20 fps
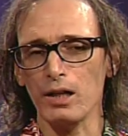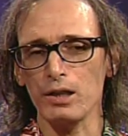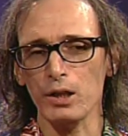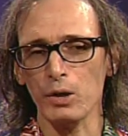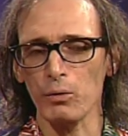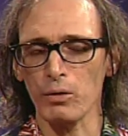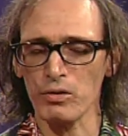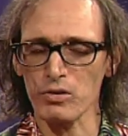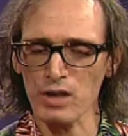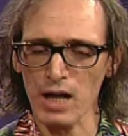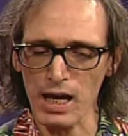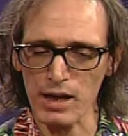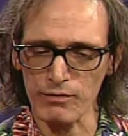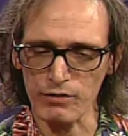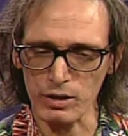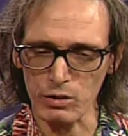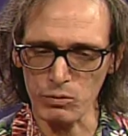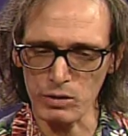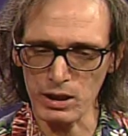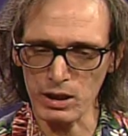Clearwater is kind
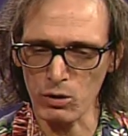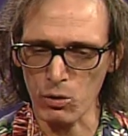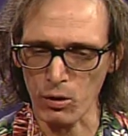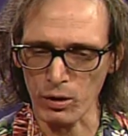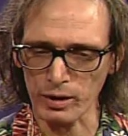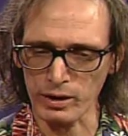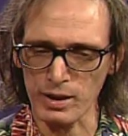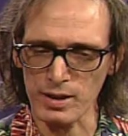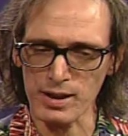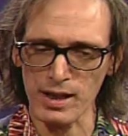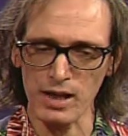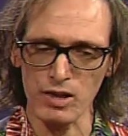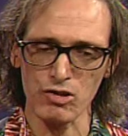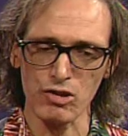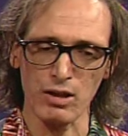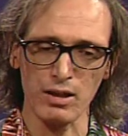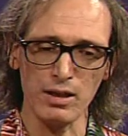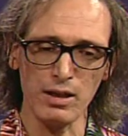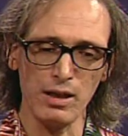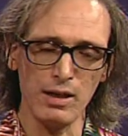of a unique
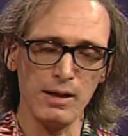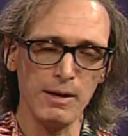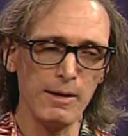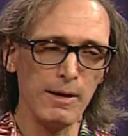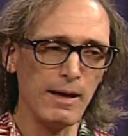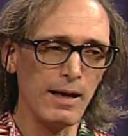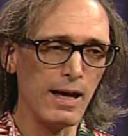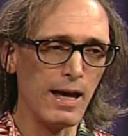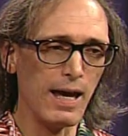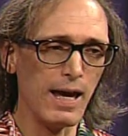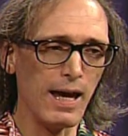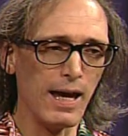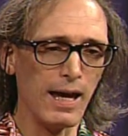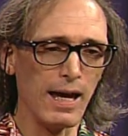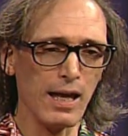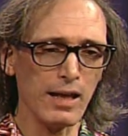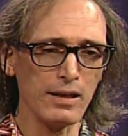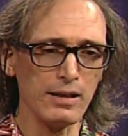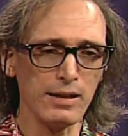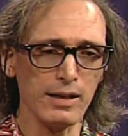organization,
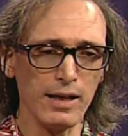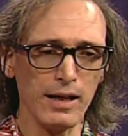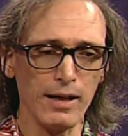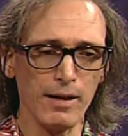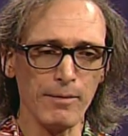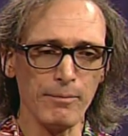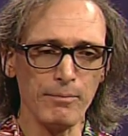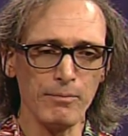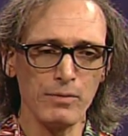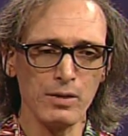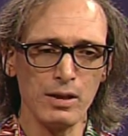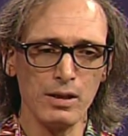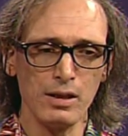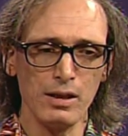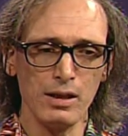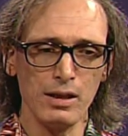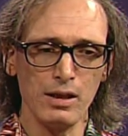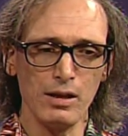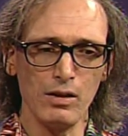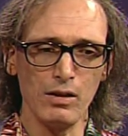and
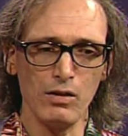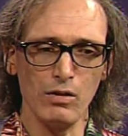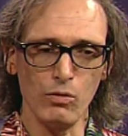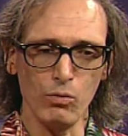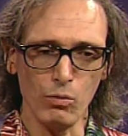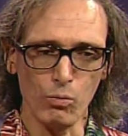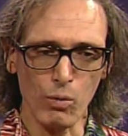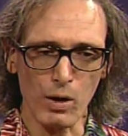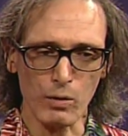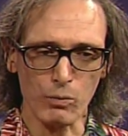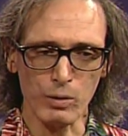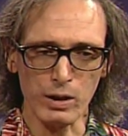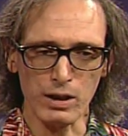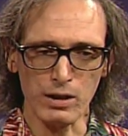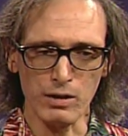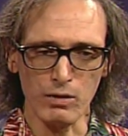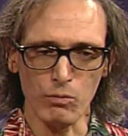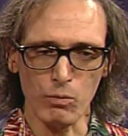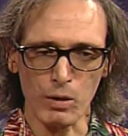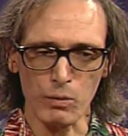what
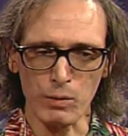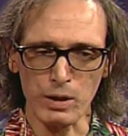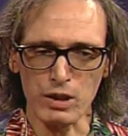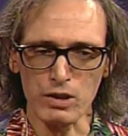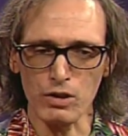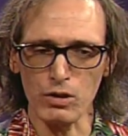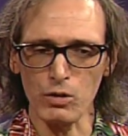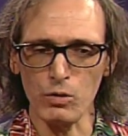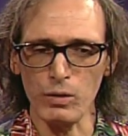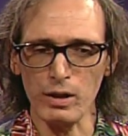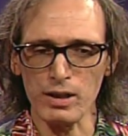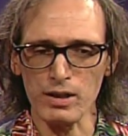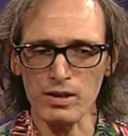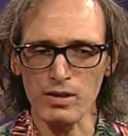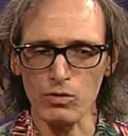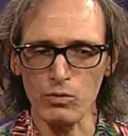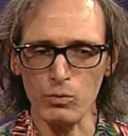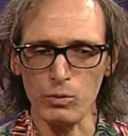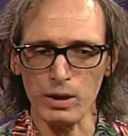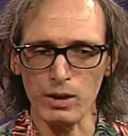we do
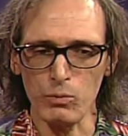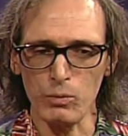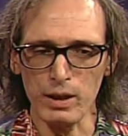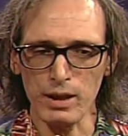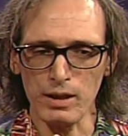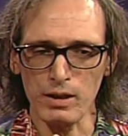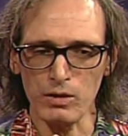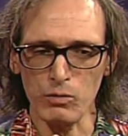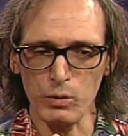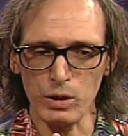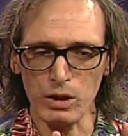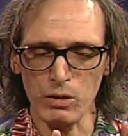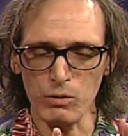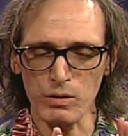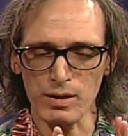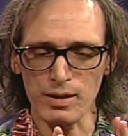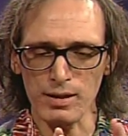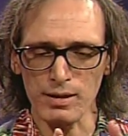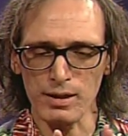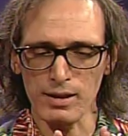is we
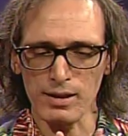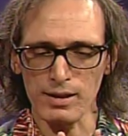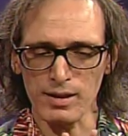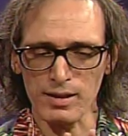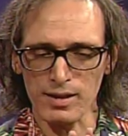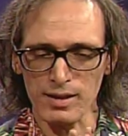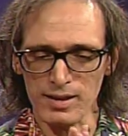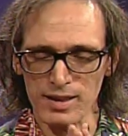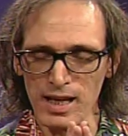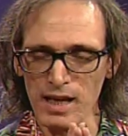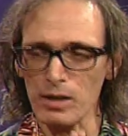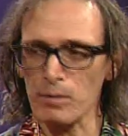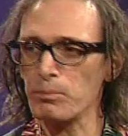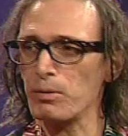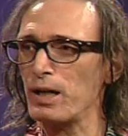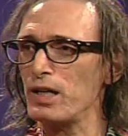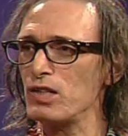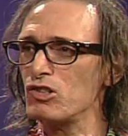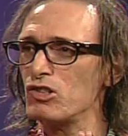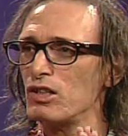use
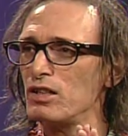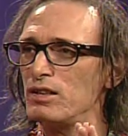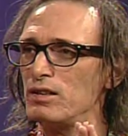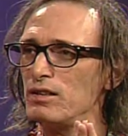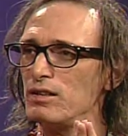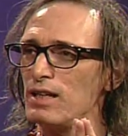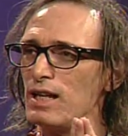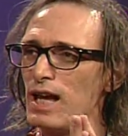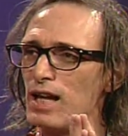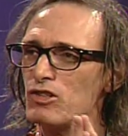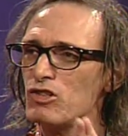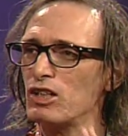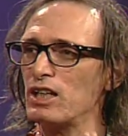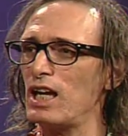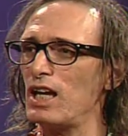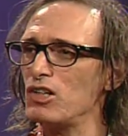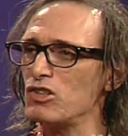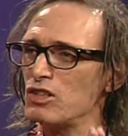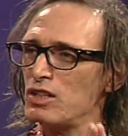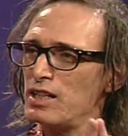celebration,
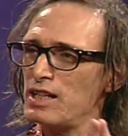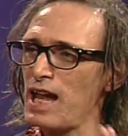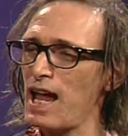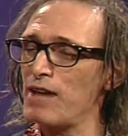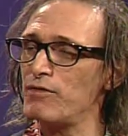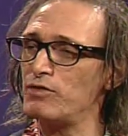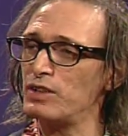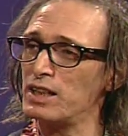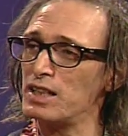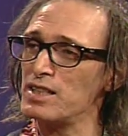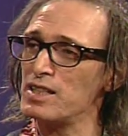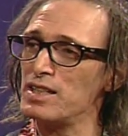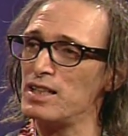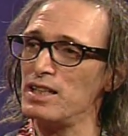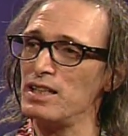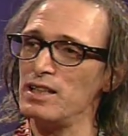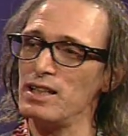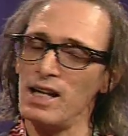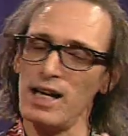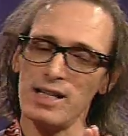education, and
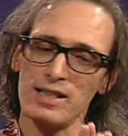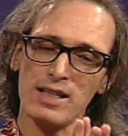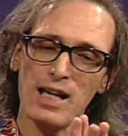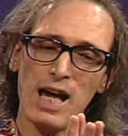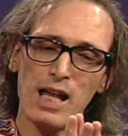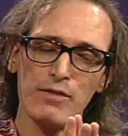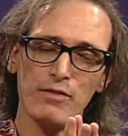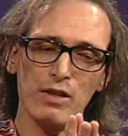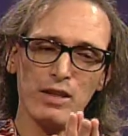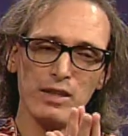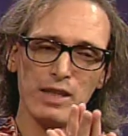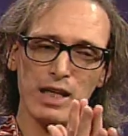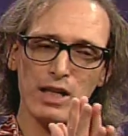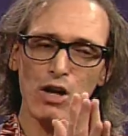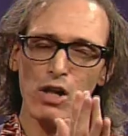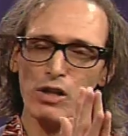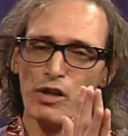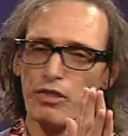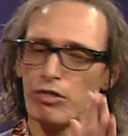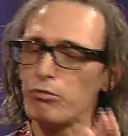advocacy as kind of they
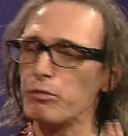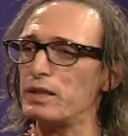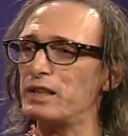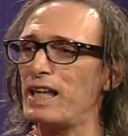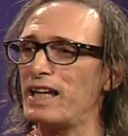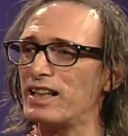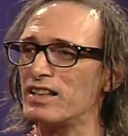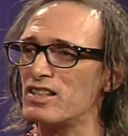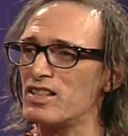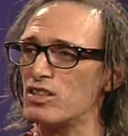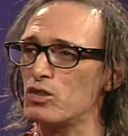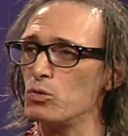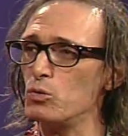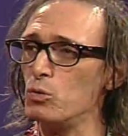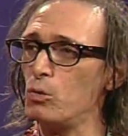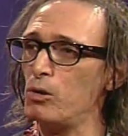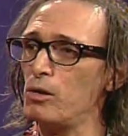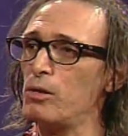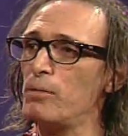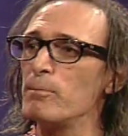call a three-legged
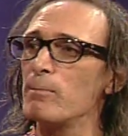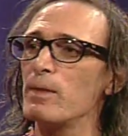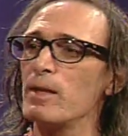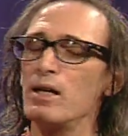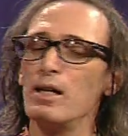stool.